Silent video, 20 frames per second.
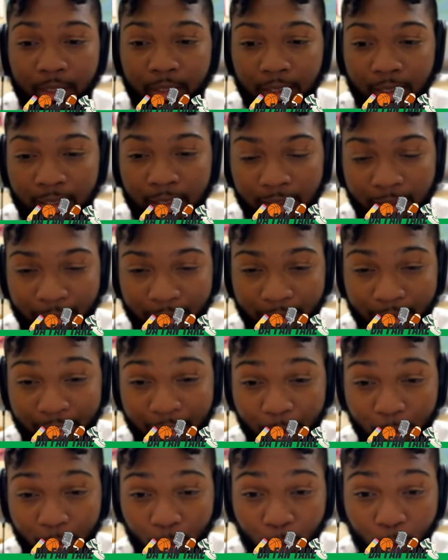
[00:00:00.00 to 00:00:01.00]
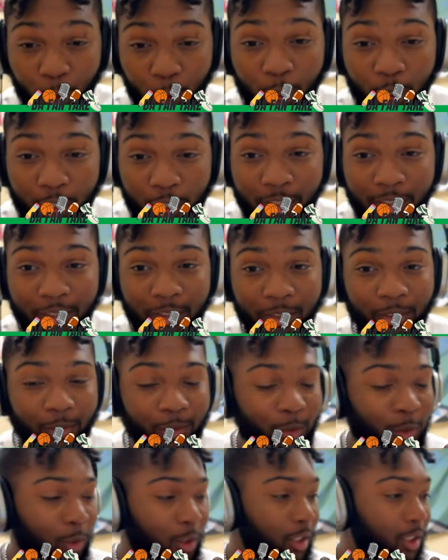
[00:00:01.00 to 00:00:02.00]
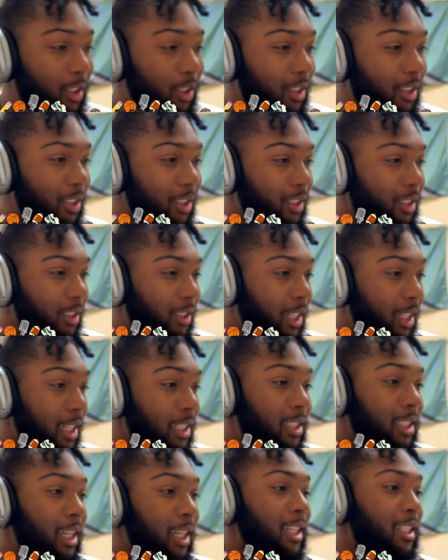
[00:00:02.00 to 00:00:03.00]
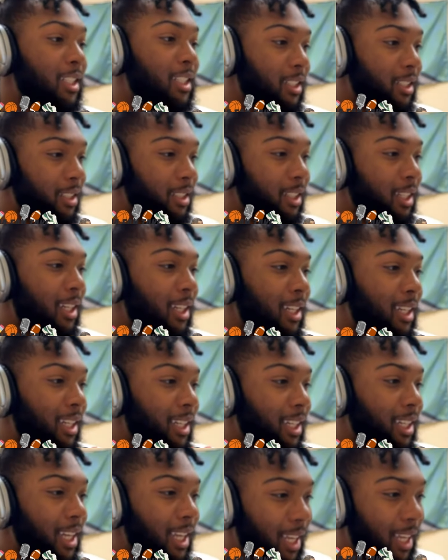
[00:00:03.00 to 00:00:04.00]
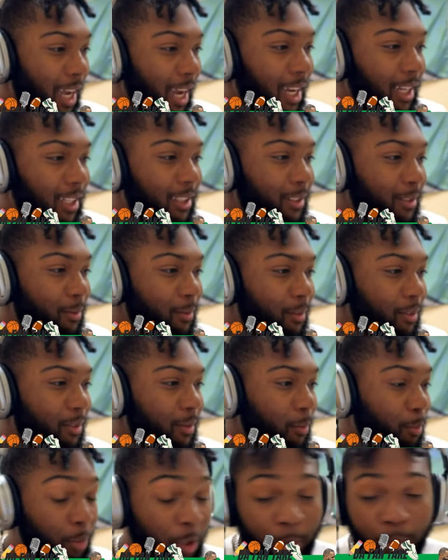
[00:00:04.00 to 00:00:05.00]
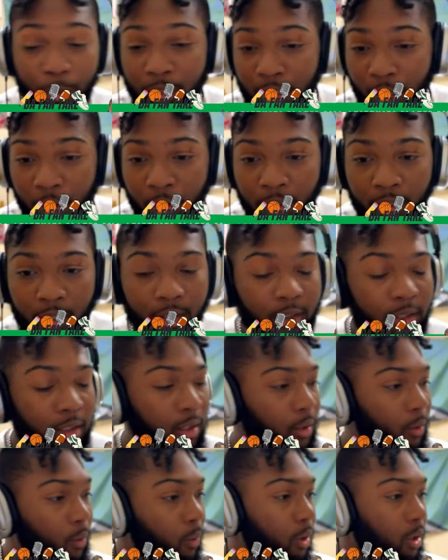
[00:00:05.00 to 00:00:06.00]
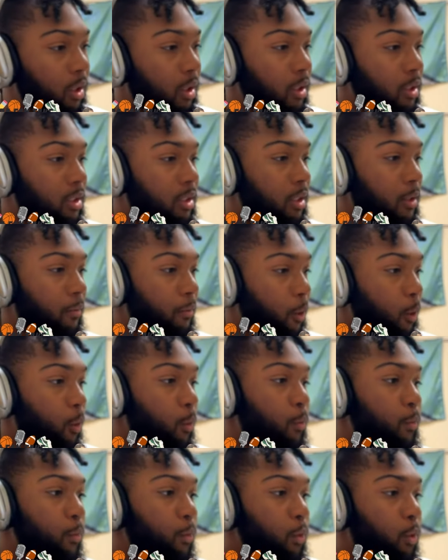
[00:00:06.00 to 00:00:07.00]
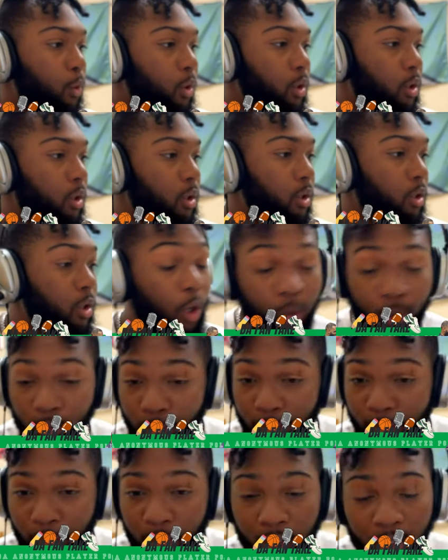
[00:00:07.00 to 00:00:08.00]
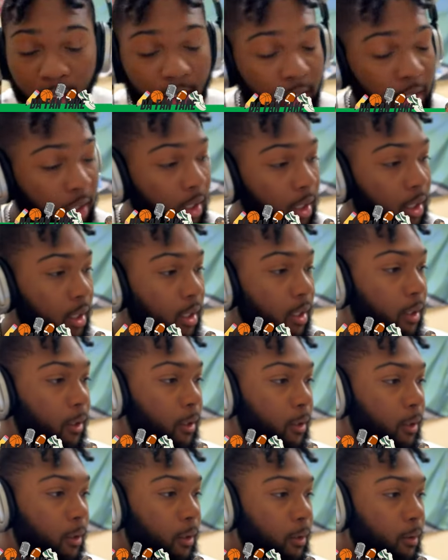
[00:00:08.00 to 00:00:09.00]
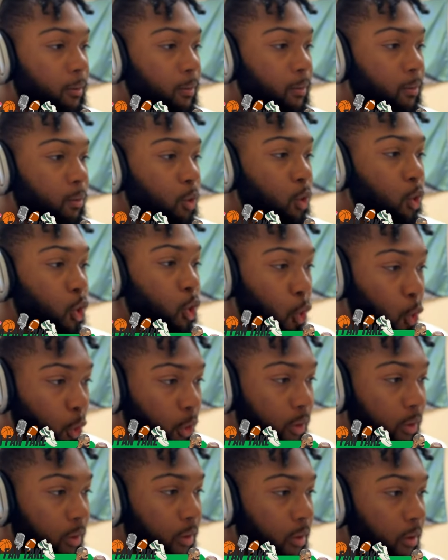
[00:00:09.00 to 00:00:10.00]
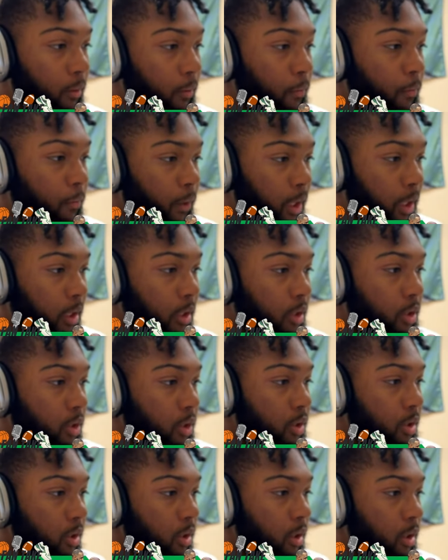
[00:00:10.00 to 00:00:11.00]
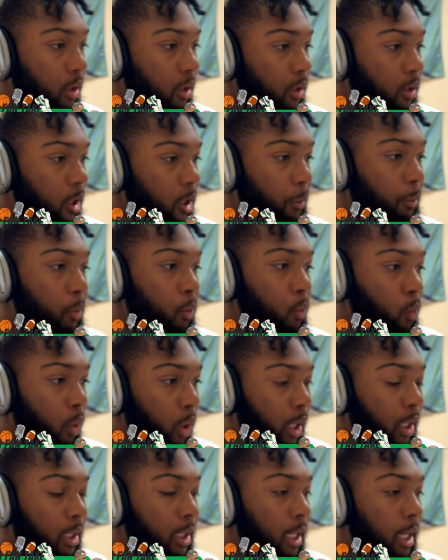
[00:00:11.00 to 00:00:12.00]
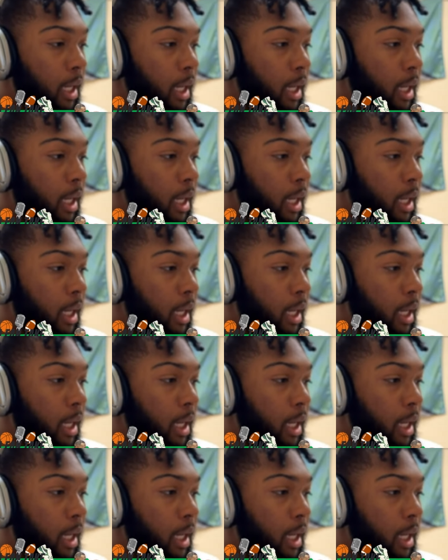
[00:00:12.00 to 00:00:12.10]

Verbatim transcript: uh, the award or the designation they got people talking was the vote for GOAT. Um, Jordan finished uh, number one